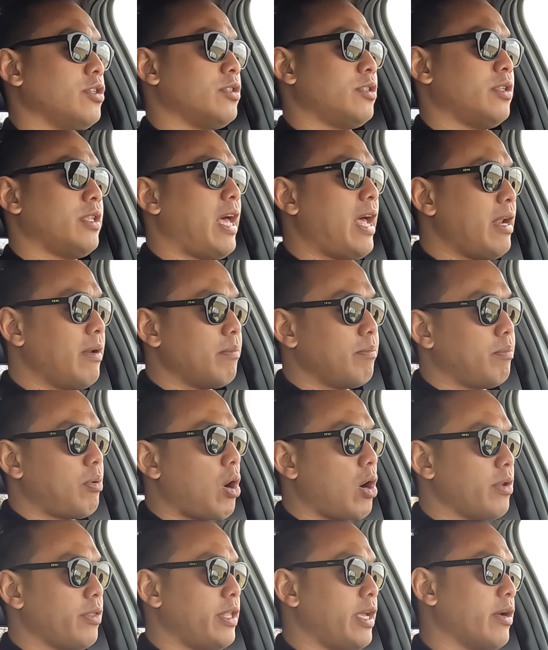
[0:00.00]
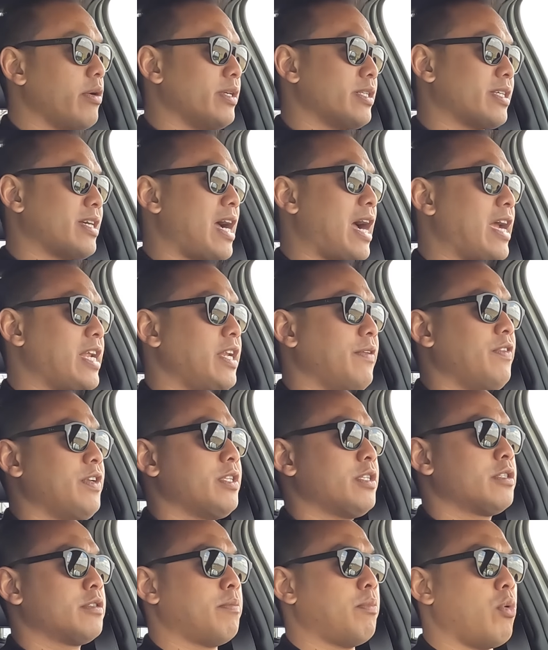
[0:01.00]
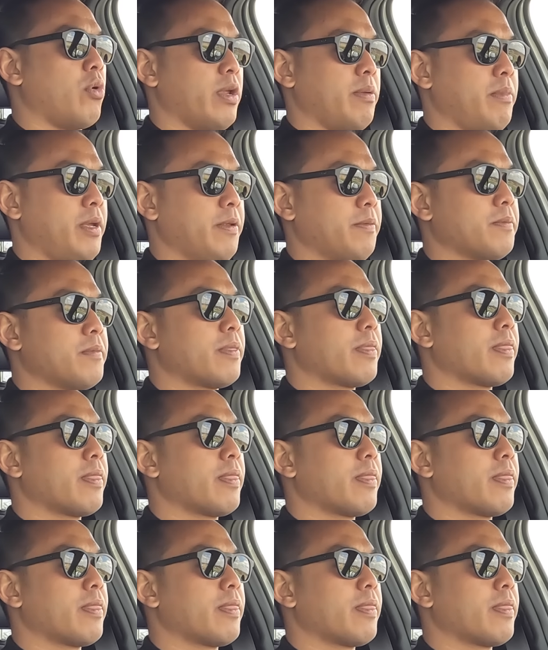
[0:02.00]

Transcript: So that part there is kind of a disappointment.